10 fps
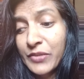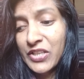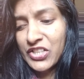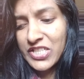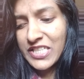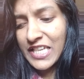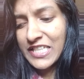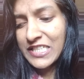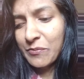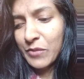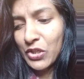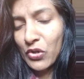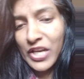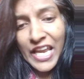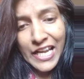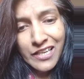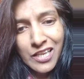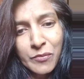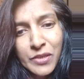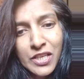criticizing me or
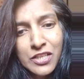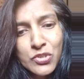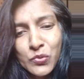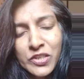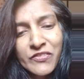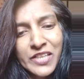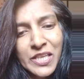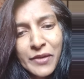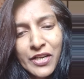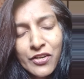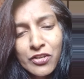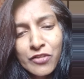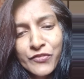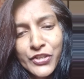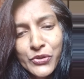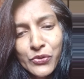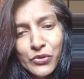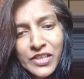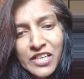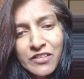hating me, it's only when I made a video
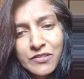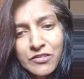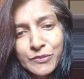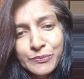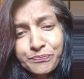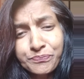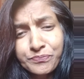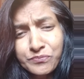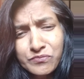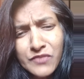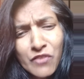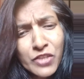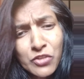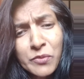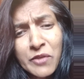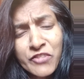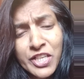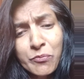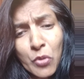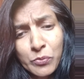on that, one of my
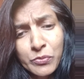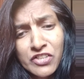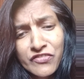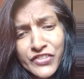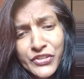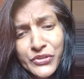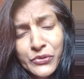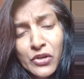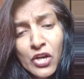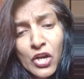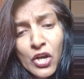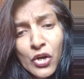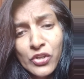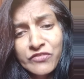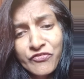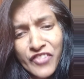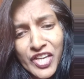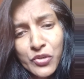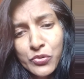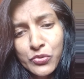very popular video on
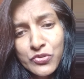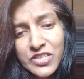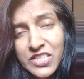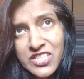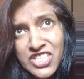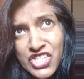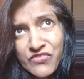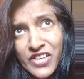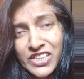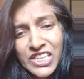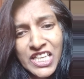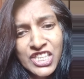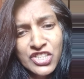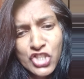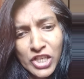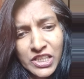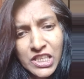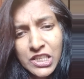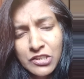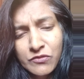fake gurus, that is Shivani and
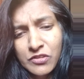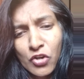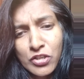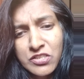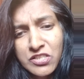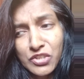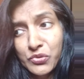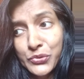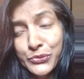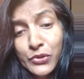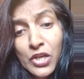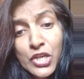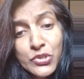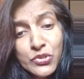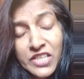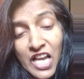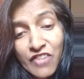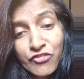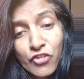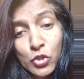Jaggi, called Sadhguru. So
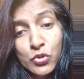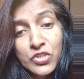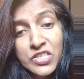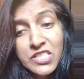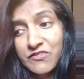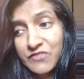their followers,